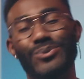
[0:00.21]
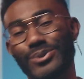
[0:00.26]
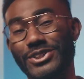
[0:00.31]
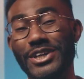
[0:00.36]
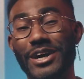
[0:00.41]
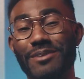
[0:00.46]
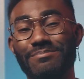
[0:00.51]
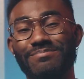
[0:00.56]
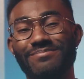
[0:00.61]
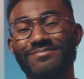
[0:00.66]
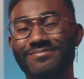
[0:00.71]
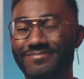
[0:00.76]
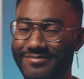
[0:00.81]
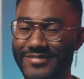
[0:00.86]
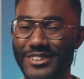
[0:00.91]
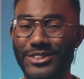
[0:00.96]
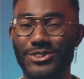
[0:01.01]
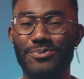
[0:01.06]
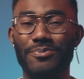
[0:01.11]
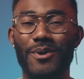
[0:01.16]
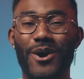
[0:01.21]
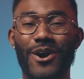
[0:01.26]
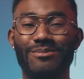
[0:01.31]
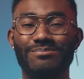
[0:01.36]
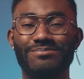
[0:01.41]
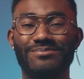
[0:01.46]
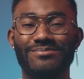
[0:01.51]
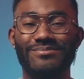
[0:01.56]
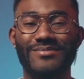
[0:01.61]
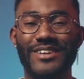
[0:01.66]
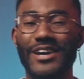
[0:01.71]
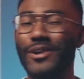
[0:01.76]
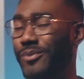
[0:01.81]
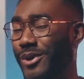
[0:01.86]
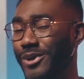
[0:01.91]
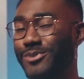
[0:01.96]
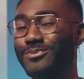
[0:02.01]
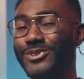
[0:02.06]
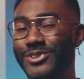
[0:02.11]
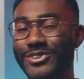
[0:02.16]
What's up? It's Jamal, and
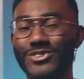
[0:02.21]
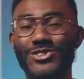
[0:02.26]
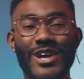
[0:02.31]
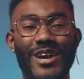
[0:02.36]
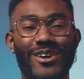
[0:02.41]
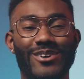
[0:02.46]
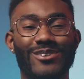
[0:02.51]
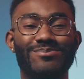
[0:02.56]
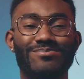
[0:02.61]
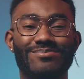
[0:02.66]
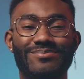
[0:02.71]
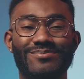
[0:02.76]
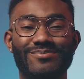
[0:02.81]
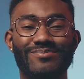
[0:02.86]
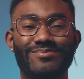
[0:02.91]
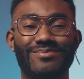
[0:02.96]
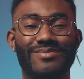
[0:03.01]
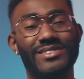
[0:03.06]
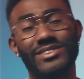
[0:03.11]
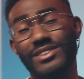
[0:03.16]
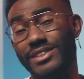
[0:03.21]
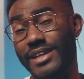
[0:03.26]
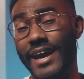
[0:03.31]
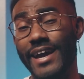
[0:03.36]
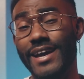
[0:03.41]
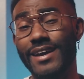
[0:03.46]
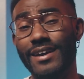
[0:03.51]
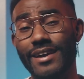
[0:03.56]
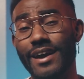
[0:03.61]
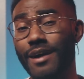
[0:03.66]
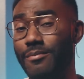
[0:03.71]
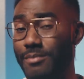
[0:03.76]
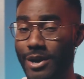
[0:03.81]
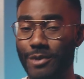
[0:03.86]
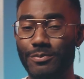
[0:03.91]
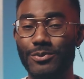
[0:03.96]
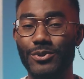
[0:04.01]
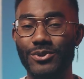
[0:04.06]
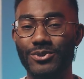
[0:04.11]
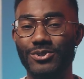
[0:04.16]
welcome to the channel. Today, I'm gonna
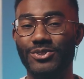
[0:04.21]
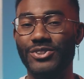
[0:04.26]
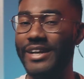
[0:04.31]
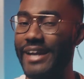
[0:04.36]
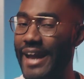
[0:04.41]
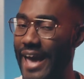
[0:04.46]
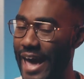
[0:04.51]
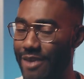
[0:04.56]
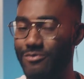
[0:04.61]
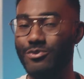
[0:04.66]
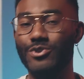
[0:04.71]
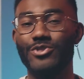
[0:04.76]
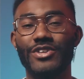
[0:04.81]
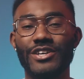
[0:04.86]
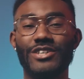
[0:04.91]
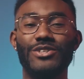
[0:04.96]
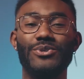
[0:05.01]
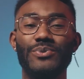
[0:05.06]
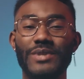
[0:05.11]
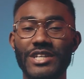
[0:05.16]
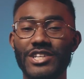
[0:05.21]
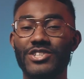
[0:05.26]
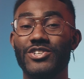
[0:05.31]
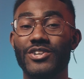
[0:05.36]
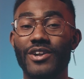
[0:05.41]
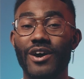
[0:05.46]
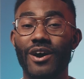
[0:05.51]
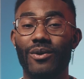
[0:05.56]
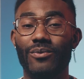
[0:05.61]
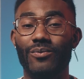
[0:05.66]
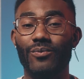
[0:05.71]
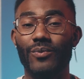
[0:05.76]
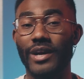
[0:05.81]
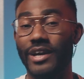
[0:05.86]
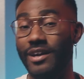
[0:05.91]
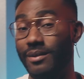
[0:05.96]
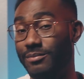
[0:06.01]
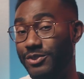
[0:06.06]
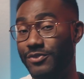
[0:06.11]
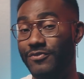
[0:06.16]
help you understand everything you need to know when
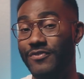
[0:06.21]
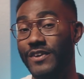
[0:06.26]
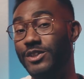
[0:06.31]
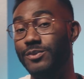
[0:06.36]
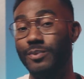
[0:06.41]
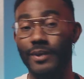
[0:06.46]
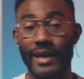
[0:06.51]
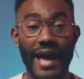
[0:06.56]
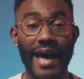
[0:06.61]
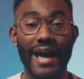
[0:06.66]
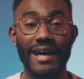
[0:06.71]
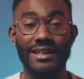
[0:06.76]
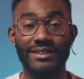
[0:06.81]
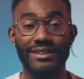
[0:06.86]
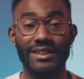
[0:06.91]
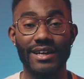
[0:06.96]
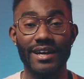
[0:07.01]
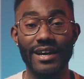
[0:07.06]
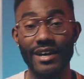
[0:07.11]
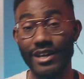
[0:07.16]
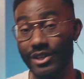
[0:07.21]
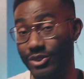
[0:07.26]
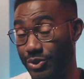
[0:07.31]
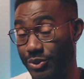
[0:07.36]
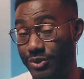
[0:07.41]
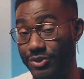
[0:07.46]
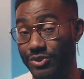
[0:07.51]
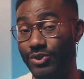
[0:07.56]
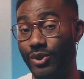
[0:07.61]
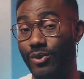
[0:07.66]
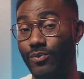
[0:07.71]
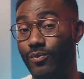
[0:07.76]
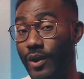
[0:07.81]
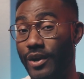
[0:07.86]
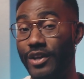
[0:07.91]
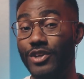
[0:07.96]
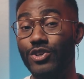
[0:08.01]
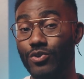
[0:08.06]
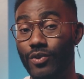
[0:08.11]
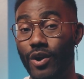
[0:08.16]
it comes to Facebook ads, so you can start
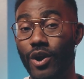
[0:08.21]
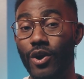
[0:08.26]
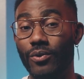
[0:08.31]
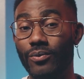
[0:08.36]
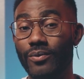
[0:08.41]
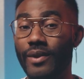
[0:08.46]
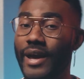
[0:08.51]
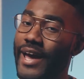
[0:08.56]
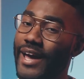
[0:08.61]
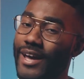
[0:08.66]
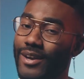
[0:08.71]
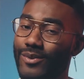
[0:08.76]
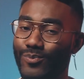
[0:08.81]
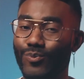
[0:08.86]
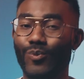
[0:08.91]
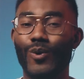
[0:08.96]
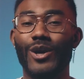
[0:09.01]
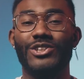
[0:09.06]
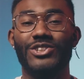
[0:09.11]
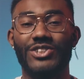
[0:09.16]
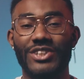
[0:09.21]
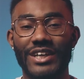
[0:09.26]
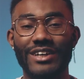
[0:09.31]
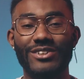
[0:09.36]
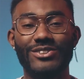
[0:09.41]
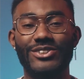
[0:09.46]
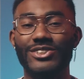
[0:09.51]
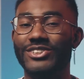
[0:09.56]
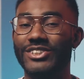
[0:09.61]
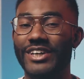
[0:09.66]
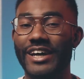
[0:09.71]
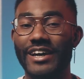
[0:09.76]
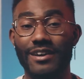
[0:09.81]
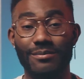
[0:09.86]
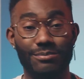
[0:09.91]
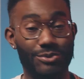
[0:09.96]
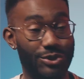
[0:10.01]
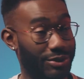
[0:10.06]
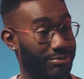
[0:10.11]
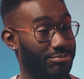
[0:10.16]
running your own and watch sales and
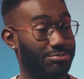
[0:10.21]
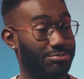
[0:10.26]
signups